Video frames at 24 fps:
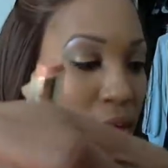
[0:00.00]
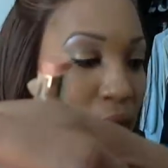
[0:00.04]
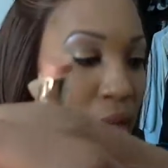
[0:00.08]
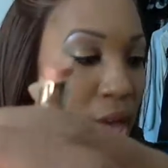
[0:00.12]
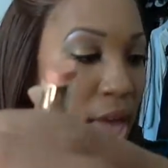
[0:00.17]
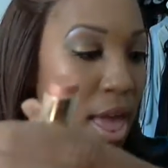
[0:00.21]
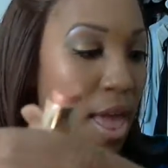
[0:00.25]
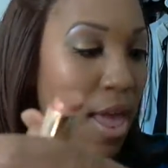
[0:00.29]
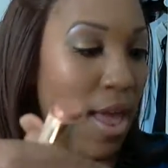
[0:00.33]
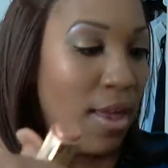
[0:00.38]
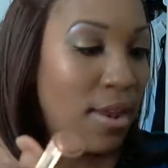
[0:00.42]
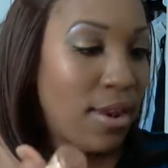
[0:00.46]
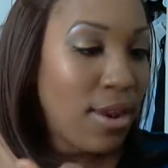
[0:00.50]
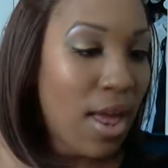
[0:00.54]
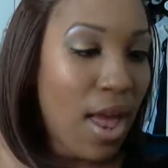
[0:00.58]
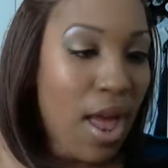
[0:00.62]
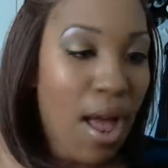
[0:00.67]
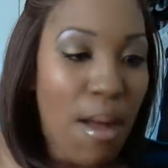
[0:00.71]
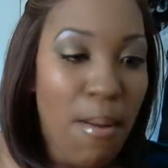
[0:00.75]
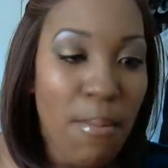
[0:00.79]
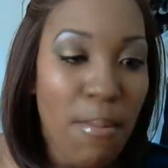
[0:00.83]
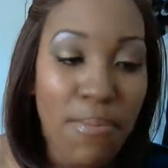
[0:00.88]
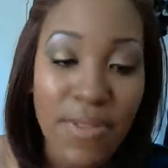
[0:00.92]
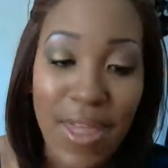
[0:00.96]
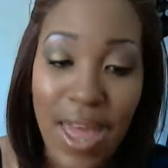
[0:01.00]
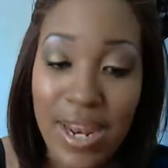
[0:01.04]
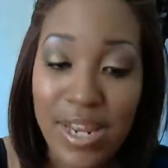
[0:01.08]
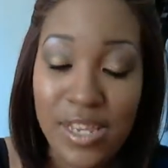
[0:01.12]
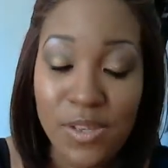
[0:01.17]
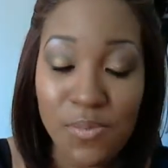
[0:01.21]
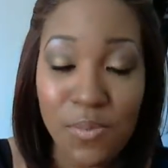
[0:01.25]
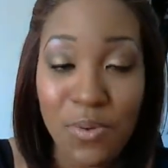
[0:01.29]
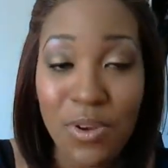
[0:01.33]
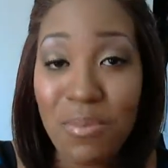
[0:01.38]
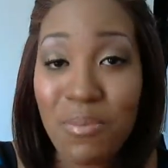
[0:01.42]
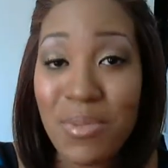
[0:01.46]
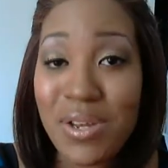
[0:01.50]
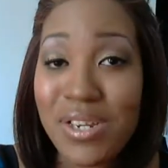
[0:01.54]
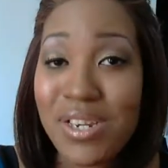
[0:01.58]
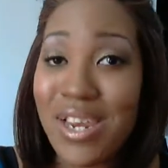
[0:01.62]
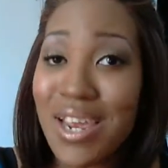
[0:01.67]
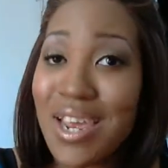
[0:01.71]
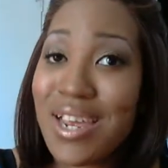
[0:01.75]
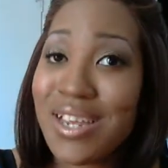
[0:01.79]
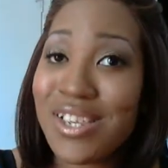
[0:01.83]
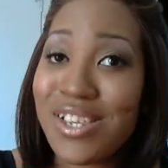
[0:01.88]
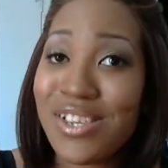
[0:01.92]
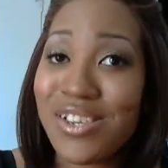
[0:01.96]
and um, that is pretty much
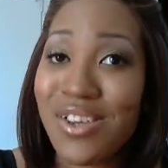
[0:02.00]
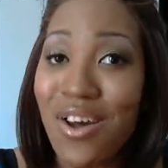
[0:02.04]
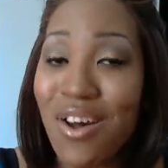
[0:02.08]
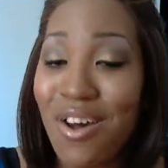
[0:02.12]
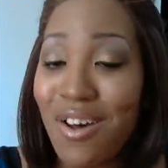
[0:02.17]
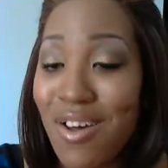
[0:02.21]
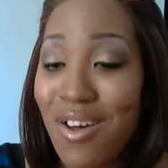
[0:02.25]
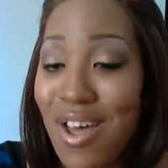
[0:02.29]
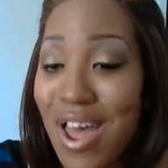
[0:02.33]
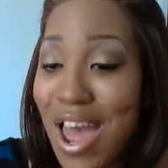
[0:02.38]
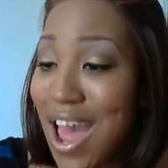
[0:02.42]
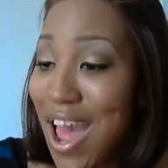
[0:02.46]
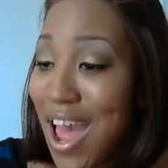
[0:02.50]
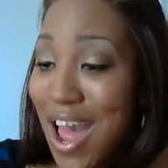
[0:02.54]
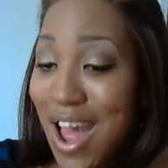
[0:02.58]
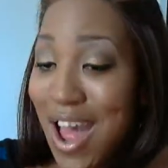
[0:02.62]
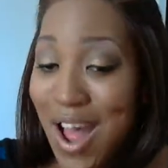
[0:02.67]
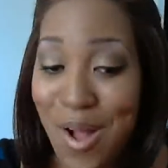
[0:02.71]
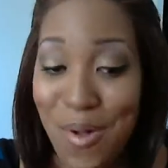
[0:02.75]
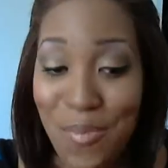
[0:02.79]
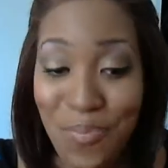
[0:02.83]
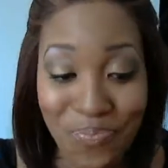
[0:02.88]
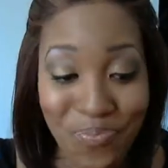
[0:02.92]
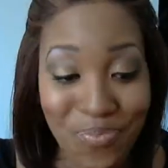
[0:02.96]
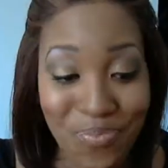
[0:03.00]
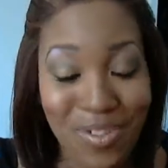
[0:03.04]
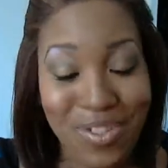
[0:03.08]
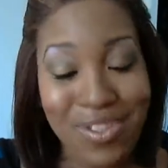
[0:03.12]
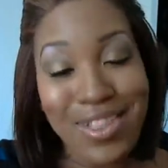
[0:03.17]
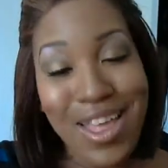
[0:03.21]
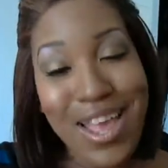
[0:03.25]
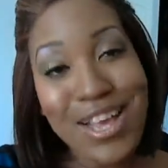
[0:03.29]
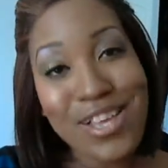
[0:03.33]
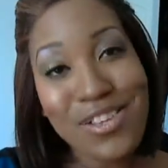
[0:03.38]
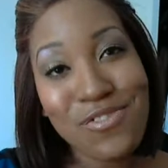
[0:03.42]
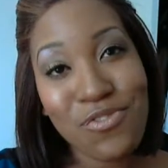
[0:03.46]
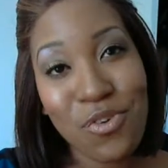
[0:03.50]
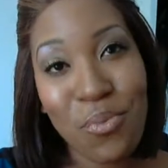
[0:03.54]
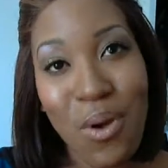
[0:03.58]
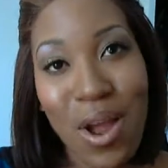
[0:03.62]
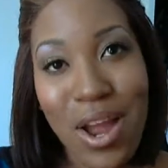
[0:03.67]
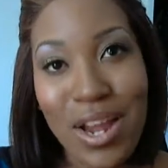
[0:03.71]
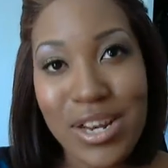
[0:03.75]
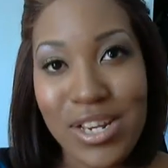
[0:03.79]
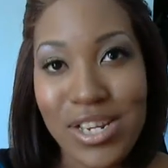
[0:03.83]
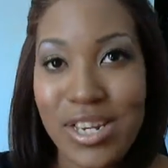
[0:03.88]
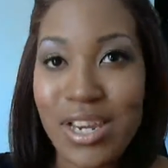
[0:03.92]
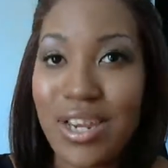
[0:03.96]
it so um, thanks for
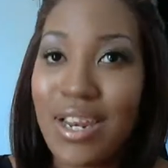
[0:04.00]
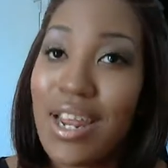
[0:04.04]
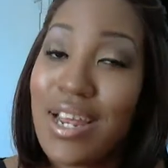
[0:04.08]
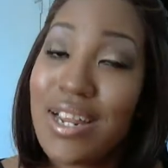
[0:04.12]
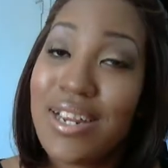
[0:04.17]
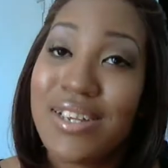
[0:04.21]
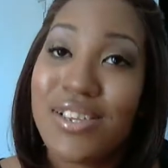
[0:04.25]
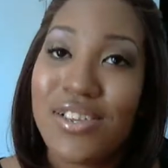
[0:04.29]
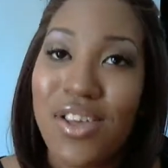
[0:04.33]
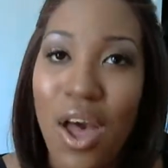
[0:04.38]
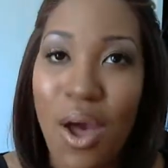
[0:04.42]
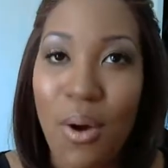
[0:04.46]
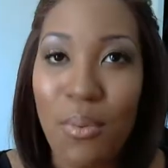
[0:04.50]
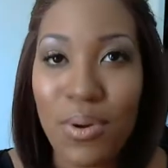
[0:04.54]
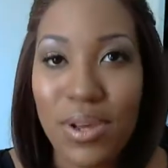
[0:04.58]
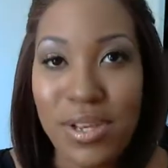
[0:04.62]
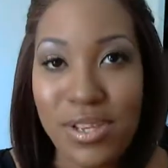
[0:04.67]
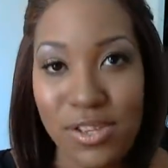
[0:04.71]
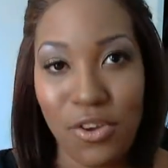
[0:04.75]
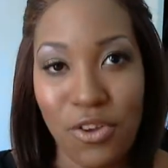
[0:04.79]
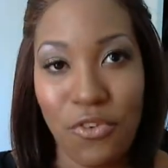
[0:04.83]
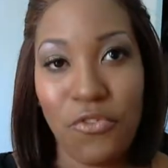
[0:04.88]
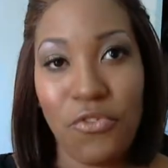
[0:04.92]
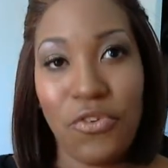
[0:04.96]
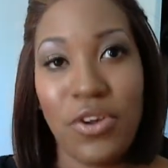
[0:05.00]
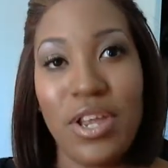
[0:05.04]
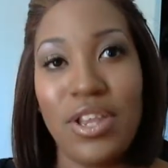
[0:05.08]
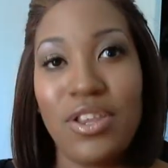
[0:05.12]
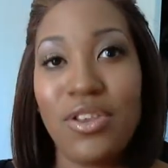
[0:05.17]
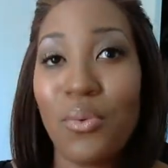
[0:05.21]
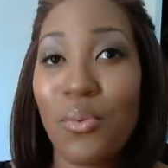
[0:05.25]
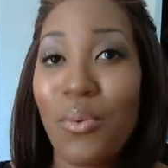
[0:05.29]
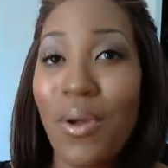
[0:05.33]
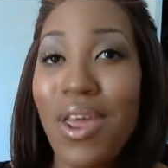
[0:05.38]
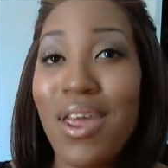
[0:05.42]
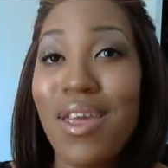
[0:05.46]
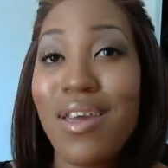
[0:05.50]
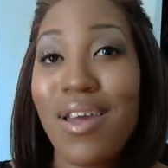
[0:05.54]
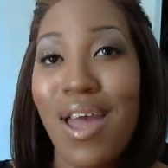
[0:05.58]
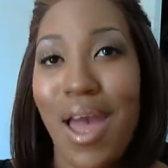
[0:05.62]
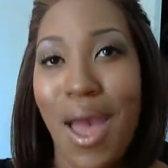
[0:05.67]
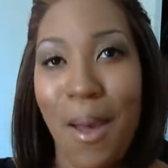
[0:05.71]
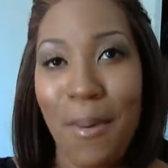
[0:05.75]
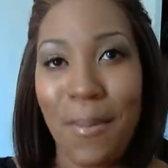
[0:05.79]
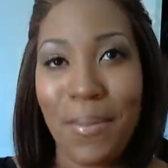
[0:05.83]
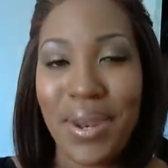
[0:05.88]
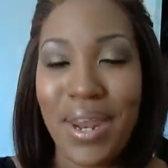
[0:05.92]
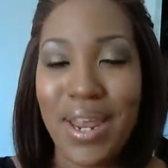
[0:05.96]
watching and as always don't forget to rate
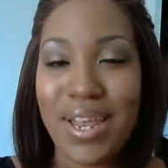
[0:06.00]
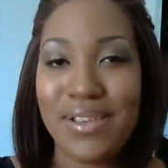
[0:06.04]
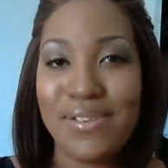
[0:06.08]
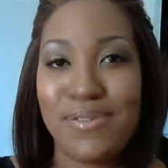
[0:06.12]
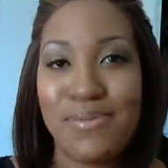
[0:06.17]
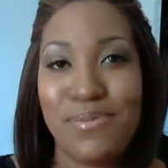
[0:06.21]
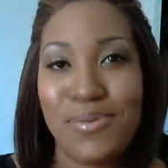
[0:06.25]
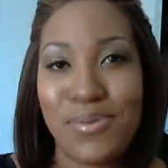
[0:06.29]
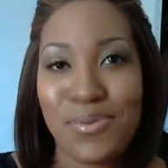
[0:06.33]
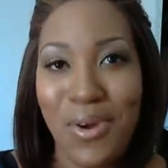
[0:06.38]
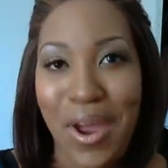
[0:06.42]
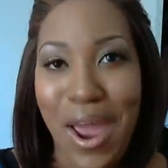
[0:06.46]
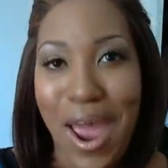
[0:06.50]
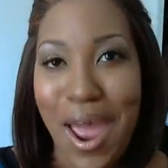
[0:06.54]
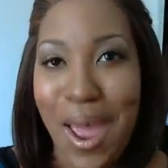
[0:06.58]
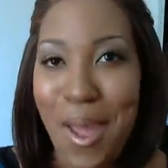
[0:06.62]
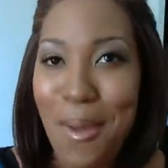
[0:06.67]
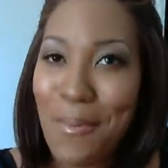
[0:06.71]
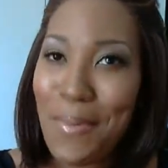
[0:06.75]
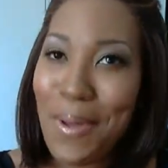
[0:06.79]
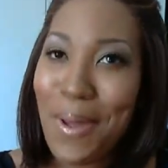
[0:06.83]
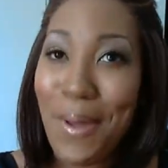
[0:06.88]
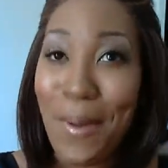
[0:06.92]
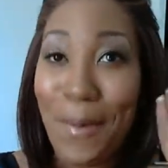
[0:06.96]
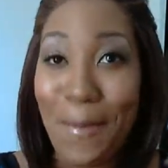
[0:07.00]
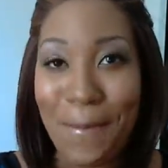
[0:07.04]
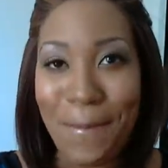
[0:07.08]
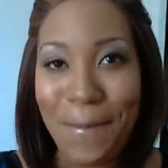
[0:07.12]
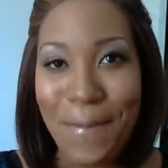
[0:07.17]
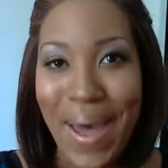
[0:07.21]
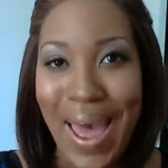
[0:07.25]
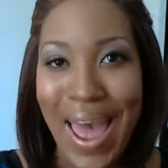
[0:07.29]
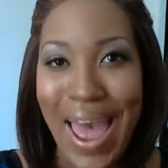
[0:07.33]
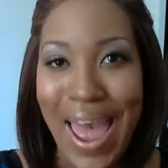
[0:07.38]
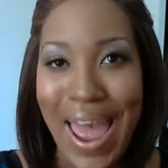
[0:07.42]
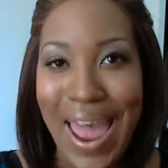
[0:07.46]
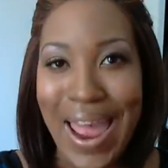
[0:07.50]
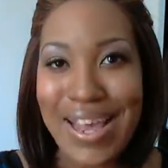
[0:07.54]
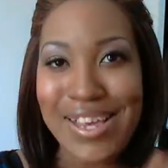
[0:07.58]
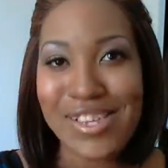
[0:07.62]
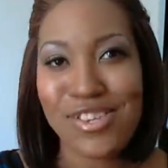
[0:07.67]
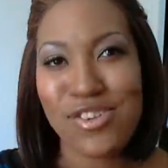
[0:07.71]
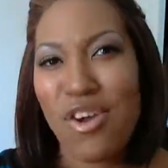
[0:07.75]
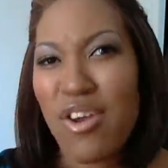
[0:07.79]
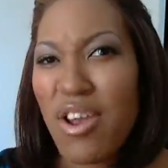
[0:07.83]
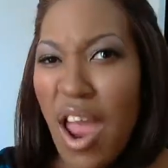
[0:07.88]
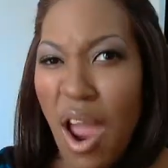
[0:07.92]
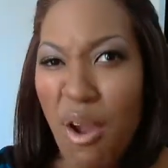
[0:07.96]
comment and subscribe Bye.
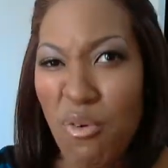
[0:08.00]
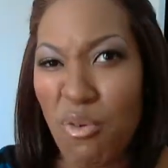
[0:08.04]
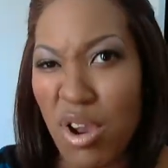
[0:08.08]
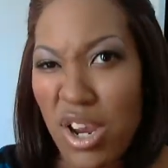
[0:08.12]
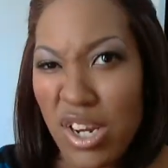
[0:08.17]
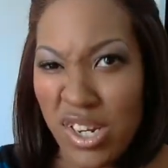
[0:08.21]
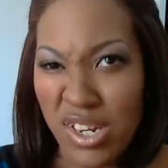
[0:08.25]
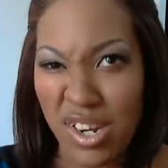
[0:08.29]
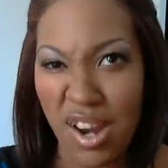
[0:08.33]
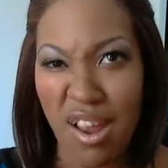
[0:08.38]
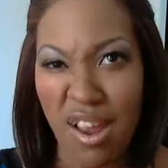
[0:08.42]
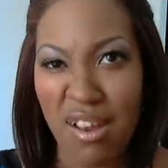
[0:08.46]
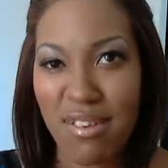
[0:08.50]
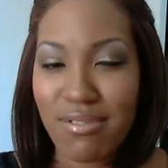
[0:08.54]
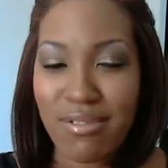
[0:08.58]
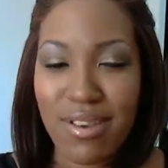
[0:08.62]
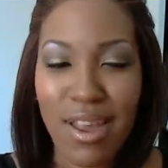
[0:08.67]
Sorry I rushed y'all.